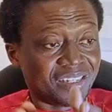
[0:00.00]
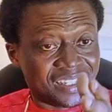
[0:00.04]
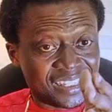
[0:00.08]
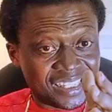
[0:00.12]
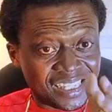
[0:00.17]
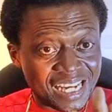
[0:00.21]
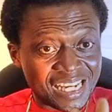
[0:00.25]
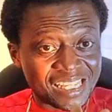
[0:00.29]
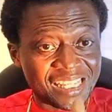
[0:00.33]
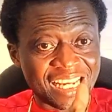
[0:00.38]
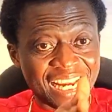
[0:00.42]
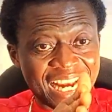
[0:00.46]

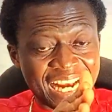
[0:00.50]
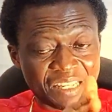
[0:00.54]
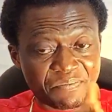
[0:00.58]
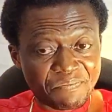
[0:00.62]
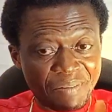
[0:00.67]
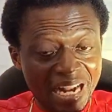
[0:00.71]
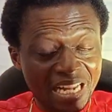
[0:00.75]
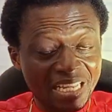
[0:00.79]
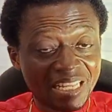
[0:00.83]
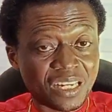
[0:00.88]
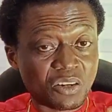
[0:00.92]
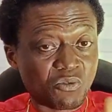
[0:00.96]
This estate
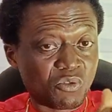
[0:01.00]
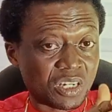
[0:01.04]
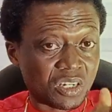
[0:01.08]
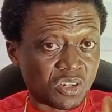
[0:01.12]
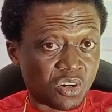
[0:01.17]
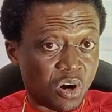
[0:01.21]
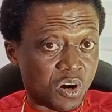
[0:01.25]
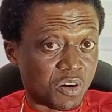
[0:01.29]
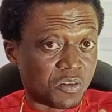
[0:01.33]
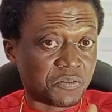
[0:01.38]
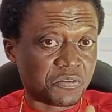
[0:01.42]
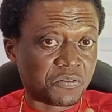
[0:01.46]
has boundary
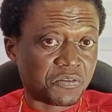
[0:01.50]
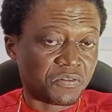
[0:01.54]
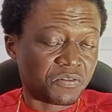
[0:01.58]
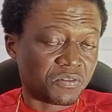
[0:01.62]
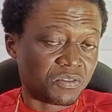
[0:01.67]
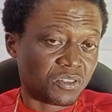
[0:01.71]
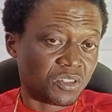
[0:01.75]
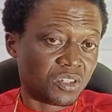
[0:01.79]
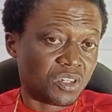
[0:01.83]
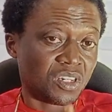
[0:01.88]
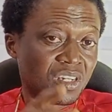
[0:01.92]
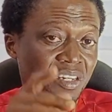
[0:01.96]
with Gulf.
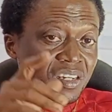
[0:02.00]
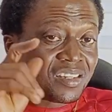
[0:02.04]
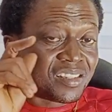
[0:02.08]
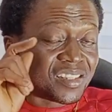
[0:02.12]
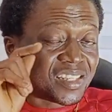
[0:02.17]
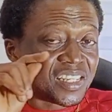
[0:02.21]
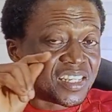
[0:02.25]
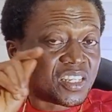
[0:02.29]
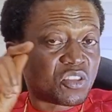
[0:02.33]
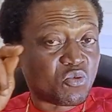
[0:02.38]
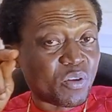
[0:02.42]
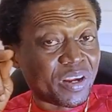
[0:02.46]

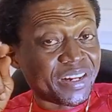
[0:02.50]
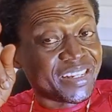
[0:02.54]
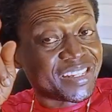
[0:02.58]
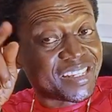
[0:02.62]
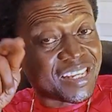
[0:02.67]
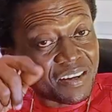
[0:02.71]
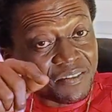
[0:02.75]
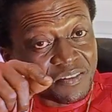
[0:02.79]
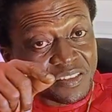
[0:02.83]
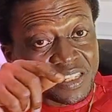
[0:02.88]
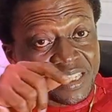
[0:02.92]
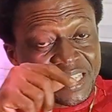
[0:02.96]
Since
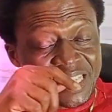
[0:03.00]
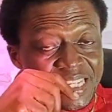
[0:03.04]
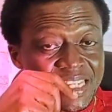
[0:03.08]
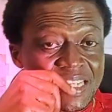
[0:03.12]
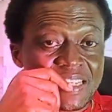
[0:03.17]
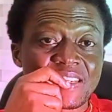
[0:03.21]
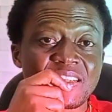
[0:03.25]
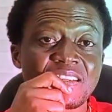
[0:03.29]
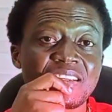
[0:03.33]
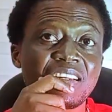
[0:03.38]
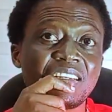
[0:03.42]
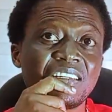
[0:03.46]

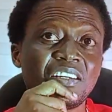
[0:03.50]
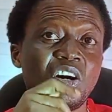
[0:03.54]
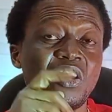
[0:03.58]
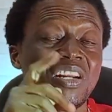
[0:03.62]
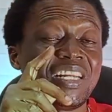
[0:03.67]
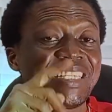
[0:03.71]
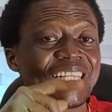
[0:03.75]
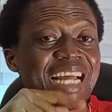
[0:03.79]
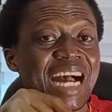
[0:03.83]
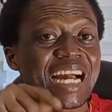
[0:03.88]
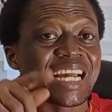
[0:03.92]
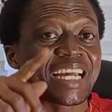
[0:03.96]
2017,
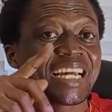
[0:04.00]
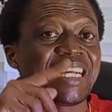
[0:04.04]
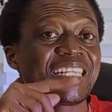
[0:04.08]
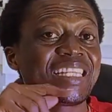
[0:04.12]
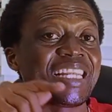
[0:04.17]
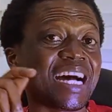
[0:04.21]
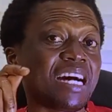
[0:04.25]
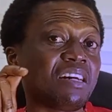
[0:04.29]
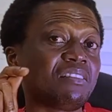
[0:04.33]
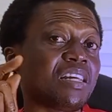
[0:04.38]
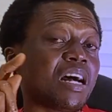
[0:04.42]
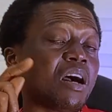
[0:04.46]
only that
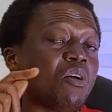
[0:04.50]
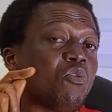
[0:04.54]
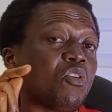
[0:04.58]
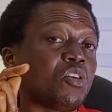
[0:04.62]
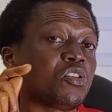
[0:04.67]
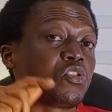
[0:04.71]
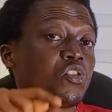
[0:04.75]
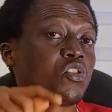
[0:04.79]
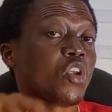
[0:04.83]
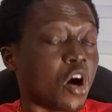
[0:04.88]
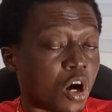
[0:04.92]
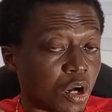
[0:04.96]
gate house that
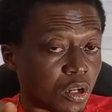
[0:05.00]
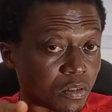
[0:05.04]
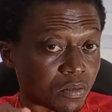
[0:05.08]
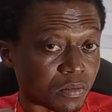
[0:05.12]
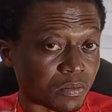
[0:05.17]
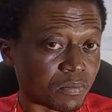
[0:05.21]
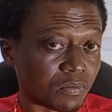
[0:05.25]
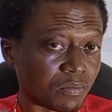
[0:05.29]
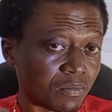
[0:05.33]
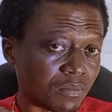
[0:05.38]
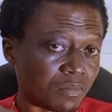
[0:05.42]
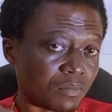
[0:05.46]
was done
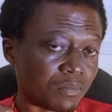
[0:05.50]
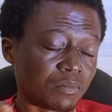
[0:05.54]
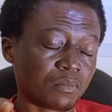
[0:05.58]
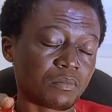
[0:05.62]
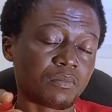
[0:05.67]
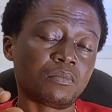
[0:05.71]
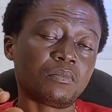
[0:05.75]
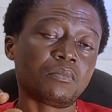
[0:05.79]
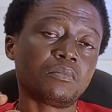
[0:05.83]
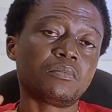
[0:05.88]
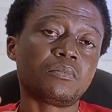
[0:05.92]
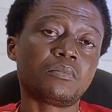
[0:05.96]

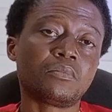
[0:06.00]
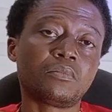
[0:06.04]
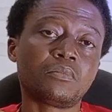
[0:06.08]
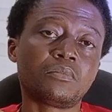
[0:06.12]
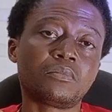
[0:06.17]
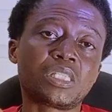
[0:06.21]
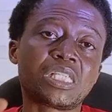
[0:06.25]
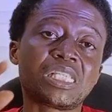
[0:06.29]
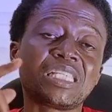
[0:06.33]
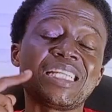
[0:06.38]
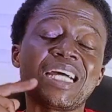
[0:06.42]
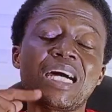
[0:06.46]

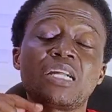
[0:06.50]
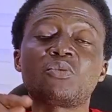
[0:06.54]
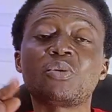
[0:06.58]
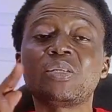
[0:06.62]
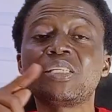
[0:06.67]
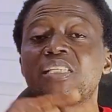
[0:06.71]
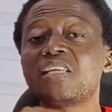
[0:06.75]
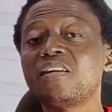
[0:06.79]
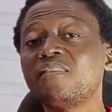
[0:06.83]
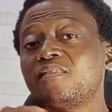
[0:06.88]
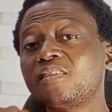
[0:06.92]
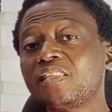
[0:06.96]
in that
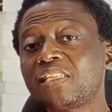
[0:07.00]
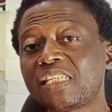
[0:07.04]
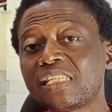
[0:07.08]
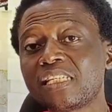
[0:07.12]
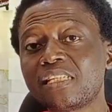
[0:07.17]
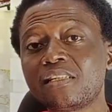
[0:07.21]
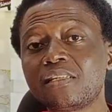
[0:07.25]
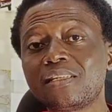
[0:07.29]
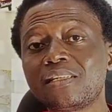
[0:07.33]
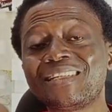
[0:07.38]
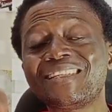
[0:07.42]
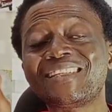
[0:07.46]

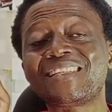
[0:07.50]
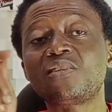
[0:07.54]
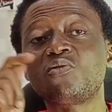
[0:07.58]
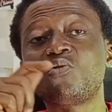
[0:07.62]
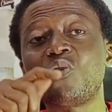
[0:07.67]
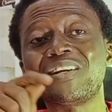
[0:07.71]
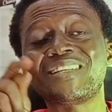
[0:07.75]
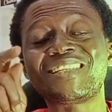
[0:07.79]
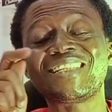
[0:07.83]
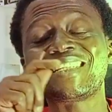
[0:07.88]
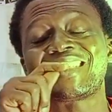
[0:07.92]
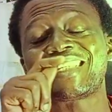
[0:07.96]
2017 is
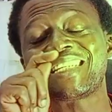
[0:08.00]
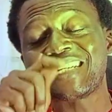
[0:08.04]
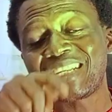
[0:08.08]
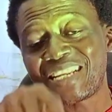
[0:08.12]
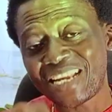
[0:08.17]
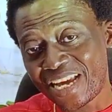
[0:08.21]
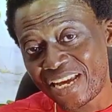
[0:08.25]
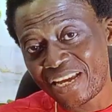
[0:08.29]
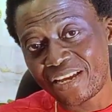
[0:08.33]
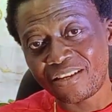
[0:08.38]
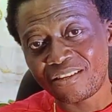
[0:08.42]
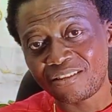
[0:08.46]
still what is
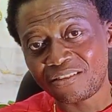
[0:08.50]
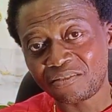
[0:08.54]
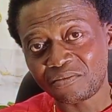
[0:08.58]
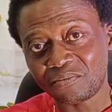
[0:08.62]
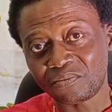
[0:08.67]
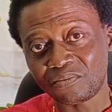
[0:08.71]
still there.